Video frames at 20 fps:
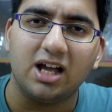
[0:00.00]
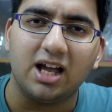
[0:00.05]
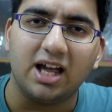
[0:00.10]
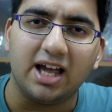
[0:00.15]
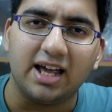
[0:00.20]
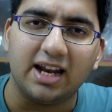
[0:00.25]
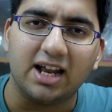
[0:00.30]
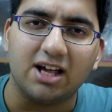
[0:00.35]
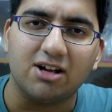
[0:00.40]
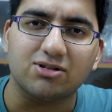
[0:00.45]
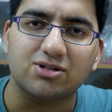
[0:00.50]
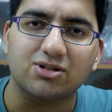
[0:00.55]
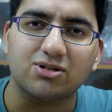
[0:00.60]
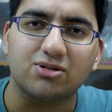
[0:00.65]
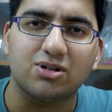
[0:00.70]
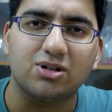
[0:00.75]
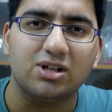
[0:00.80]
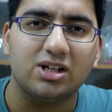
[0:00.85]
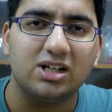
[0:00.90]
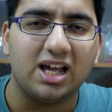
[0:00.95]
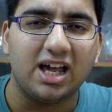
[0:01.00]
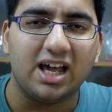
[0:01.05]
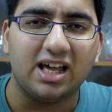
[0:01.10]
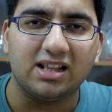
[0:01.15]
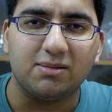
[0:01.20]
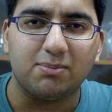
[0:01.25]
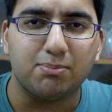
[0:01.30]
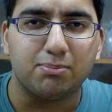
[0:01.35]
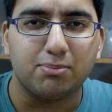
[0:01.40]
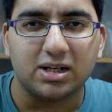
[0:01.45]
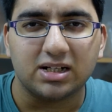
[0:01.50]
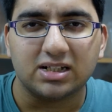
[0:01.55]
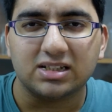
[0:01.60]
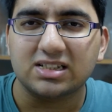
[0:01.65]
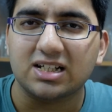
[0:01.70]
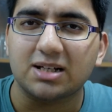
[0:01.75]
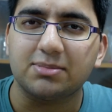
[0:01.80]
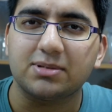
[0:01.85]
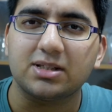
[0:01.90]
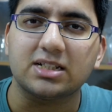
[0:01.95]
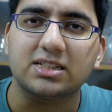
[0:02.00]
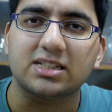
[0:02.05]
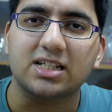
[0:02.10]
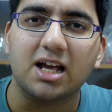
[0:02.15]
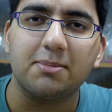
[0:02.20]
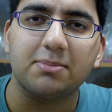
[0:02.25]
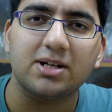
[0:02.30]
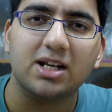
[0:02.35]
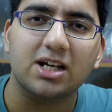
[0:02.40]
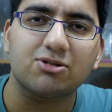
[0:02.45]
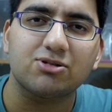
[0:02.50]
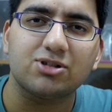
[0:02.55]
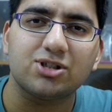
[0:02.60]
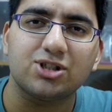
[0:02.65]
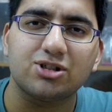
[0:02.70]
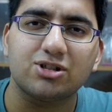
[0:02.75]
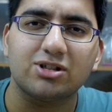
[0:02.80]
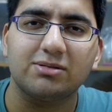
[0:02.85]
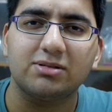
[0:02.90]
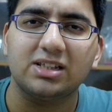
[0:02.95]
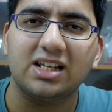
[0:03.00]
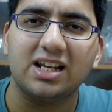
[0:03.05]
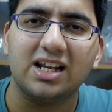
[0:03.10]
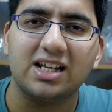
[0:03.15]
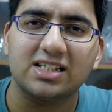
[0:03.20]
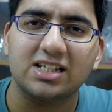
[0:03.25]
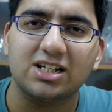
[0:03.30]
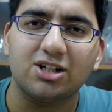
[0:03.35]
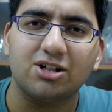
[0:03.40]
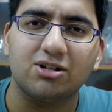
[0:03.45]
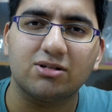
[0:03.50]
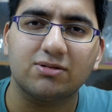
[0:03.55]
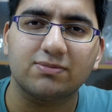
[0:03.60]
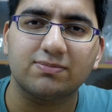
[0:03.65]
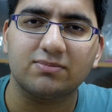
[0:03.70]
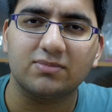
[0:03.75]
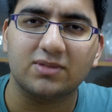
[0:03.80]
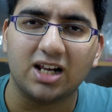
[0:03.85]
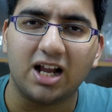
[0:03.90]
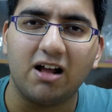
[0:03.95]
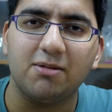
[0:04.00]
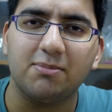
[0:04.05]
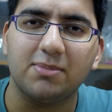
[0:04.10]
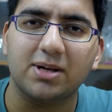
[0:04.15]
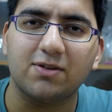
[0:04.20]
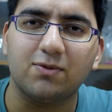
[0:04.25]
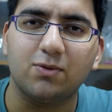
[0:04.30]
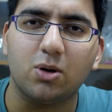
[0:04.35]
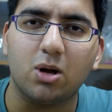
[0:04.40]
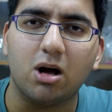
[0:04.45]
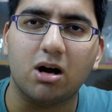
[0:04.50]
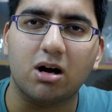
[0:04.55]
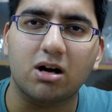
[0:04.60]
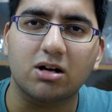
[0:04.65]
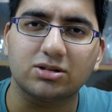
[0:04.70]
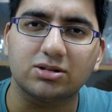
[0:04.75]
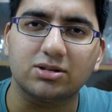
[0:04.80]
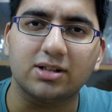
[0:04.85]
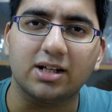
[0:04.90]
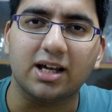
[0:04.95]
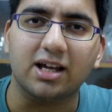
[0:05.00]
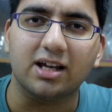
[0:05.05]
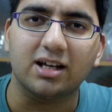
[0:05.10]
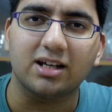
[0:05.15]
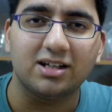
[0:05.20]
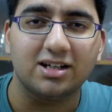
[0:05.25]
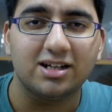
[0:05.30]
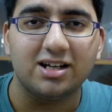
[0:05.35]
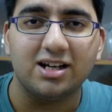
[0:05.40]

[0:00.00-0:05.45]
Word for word: and i also and but some things happen i couldn't shoot then i say you know i'll make a vlog today